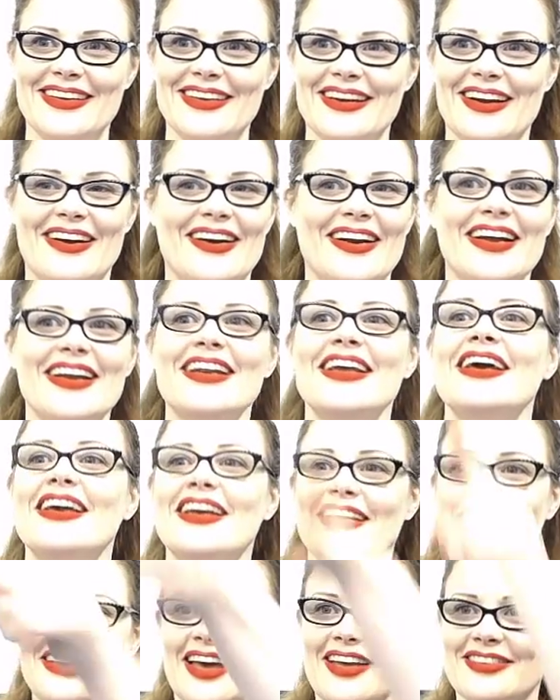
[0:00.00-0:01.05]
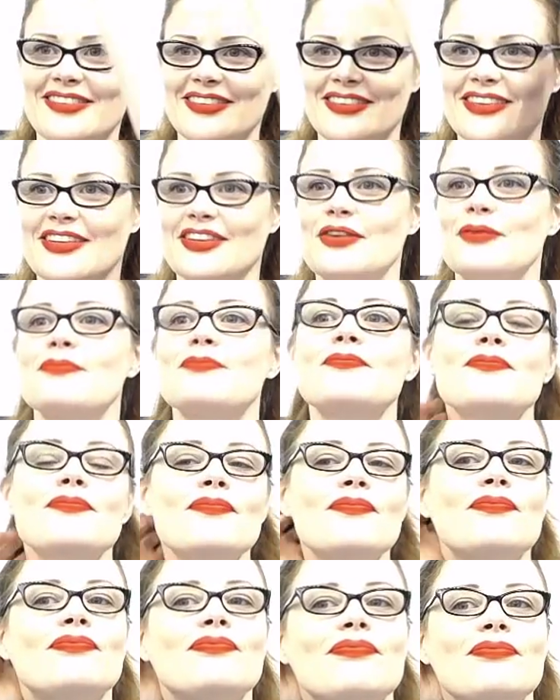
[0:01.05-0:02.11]
All right. Yes.
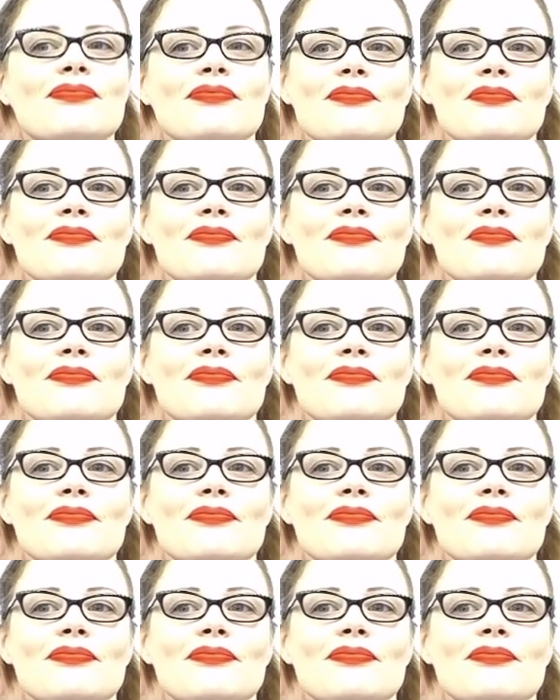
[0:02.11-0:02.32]
Oh,